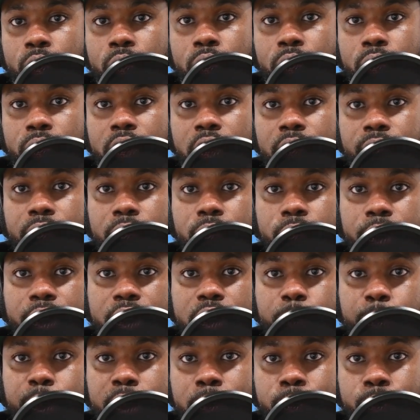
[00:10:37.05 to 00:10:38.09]
different
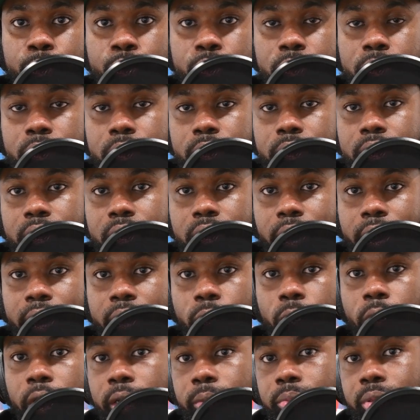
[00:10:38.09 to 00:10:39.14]
race people
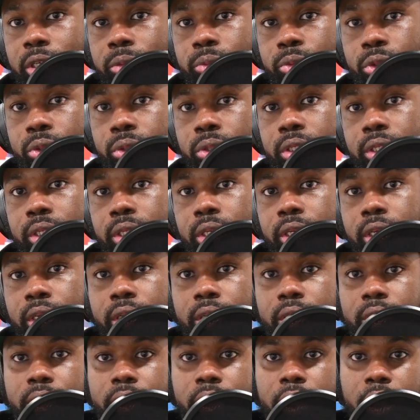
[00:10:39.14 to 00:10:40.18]
and white people,
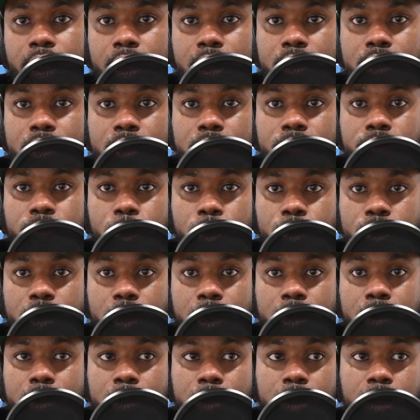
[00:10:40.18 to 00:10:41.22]
and to the far
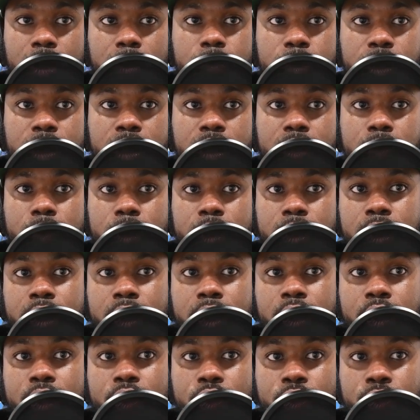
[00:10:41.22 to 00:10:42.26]
south and all that. But anyway,
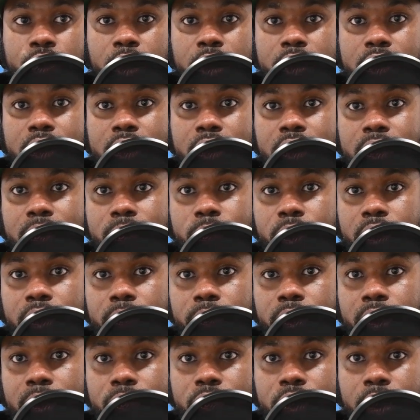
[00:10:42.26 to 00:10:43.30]
do y'all see
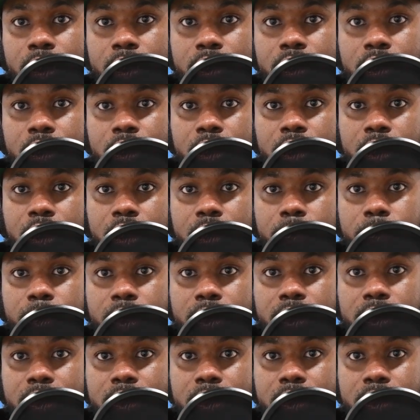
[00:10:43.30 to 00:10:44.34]
what I'm trying to tell y'all
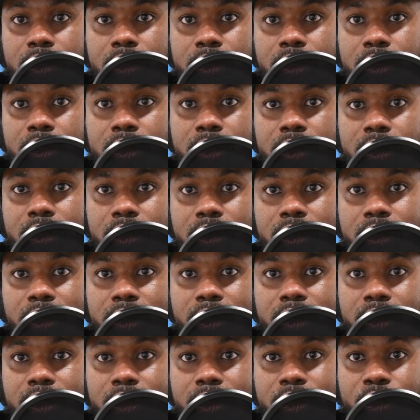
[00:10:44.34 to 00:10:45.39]
about the
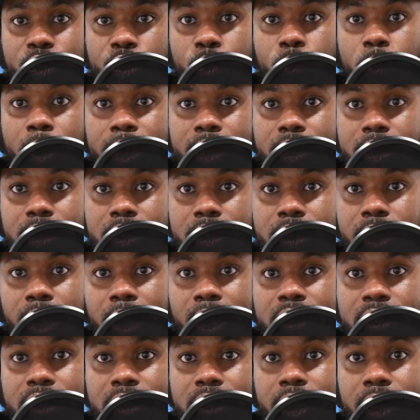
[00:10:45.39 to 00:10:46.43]
Dwight D.
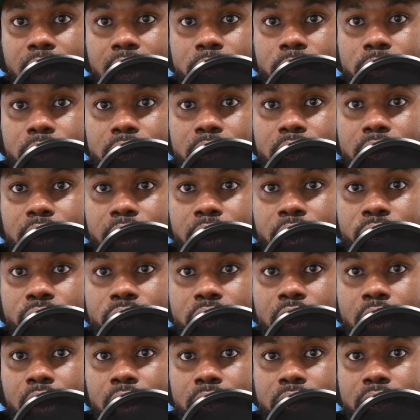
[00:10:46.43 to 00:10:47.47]
Eisenhower
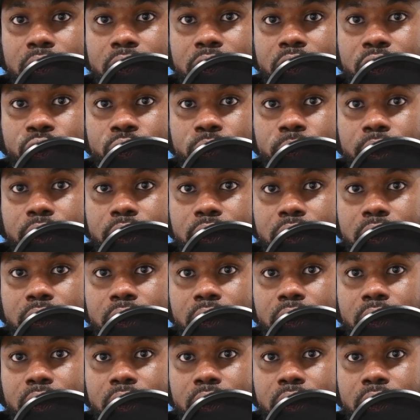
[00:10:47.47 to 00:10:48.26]
interstate situation?